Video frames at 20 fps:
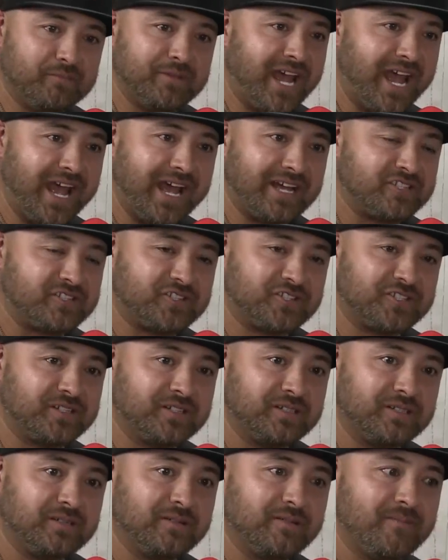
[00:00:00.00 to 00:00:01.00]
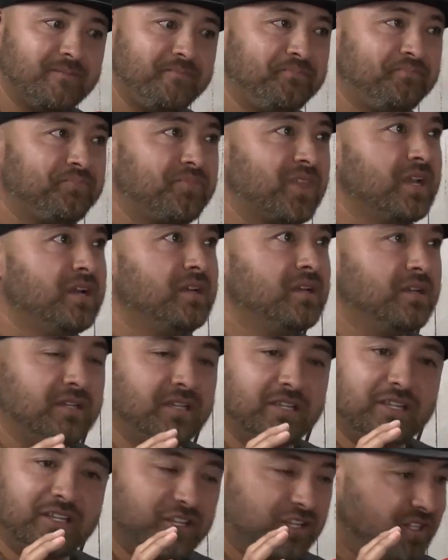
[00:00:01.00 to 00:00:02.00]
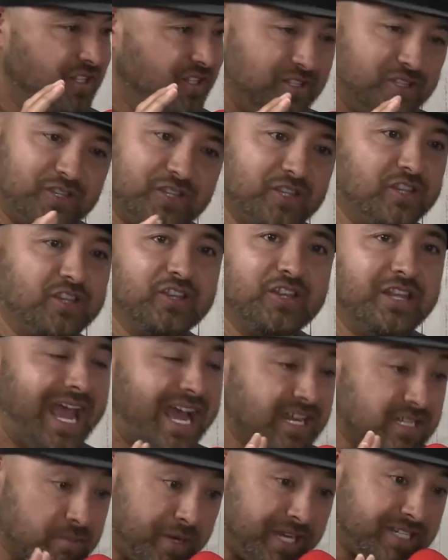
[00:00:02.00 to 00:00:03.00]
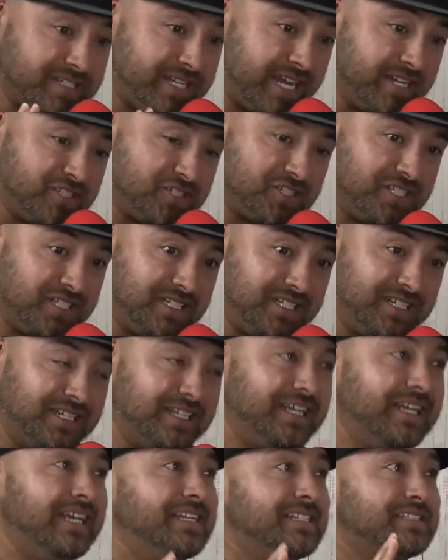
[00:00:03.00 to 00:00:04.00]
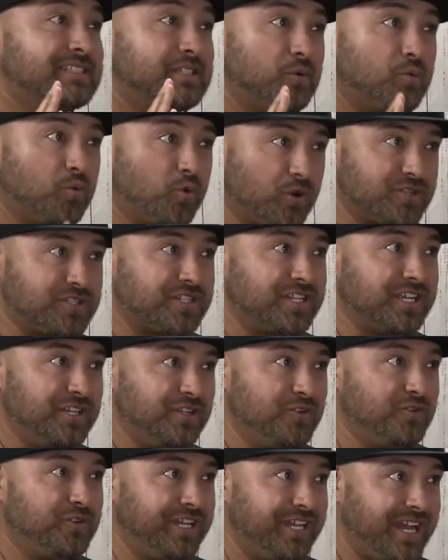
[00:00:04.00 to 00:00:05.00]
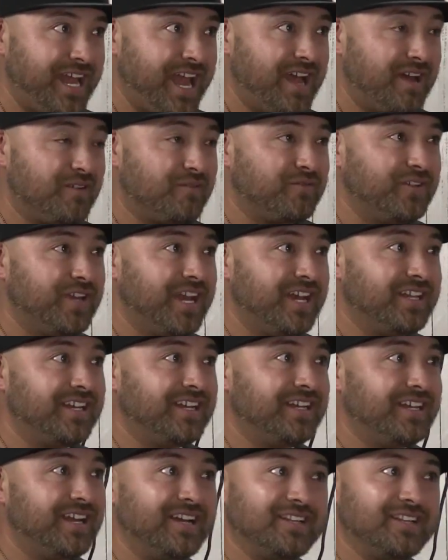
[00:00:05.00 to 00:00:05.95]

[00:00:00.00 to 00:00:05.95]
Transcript: hatch. Mm. Expectation is the worst Killer. thing you can have. Yeah, yeah, truly, yeah, yeah.